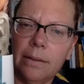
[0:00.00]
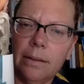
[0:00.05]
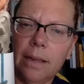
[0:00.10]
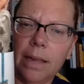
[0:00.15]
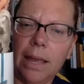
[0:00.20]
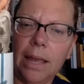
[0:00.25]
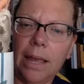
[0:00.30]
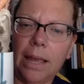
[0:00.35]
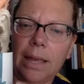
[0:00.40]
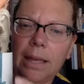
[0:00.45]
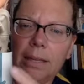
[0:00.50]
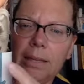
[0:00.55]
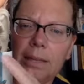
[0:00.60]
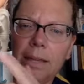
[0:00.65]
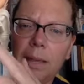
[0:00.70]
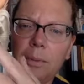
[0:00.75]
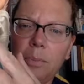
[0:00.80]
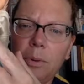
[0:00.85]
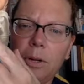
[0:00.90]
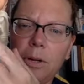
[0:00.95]
And
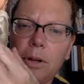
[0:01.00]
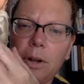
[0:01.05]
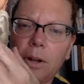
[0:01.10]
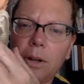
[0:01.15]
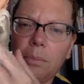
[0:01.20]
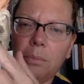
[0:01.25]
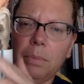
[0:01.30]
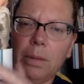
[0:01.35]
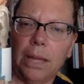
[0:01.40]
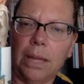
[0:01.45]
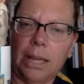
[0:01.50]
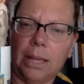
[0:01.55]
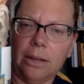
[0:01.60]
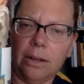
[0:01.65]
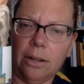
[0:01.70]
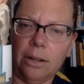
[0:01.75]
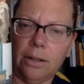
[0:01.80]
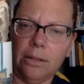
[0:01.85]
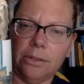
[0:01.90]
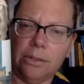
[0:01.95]
they put it on a blanket
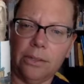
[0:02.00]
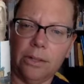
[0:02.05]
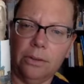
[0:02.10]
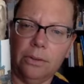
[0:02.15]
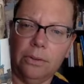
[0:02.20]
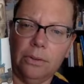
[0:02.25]
also.